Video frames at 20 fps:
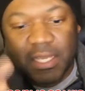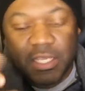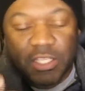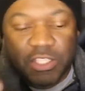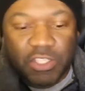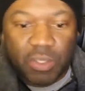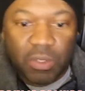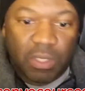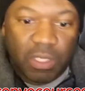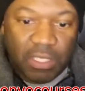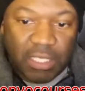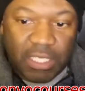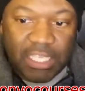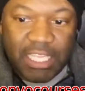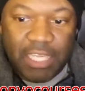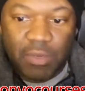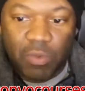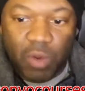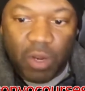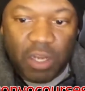So the
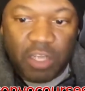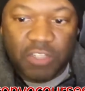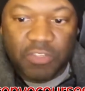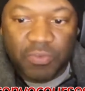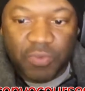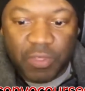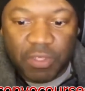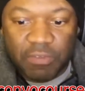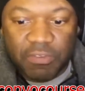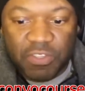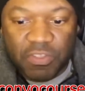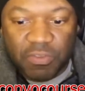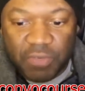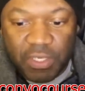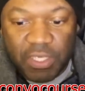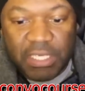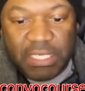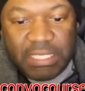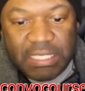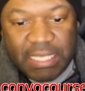key words for the
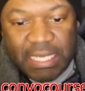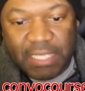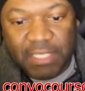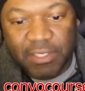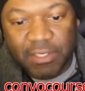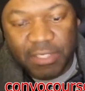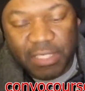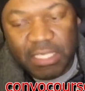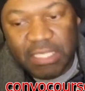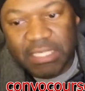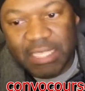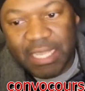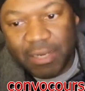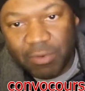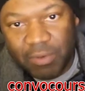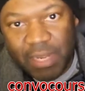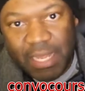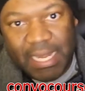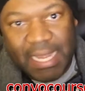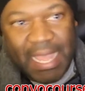civilian sector are things like
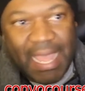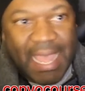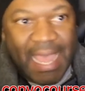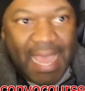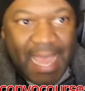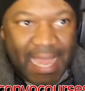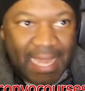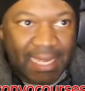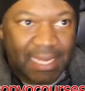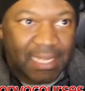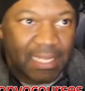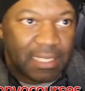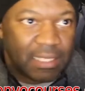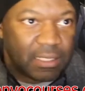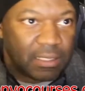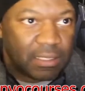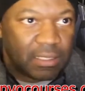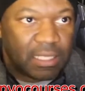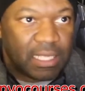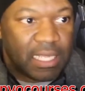Red Hat,
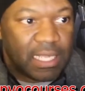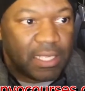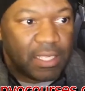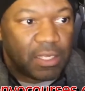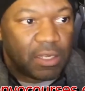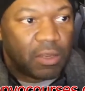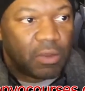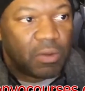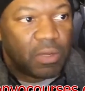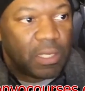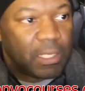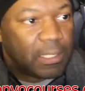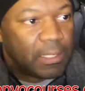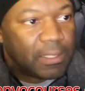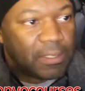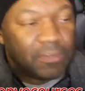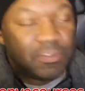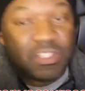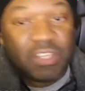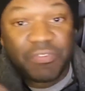you know,
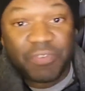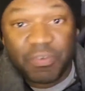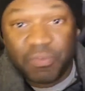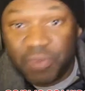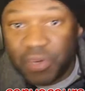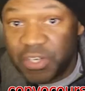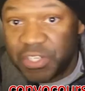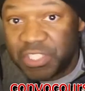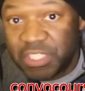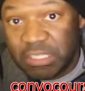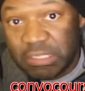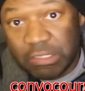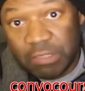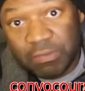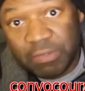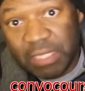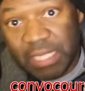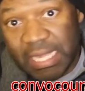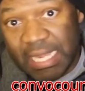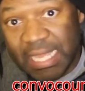different versions
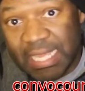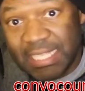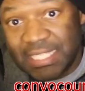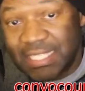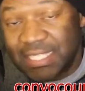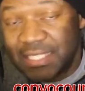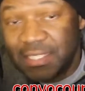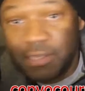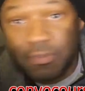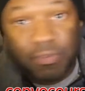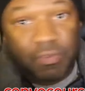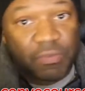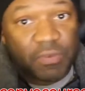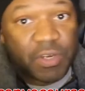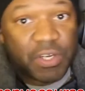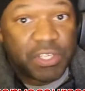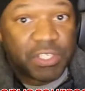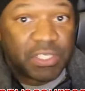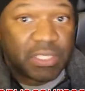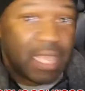of Linux, different
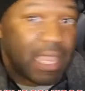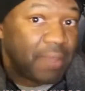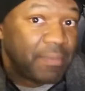version, how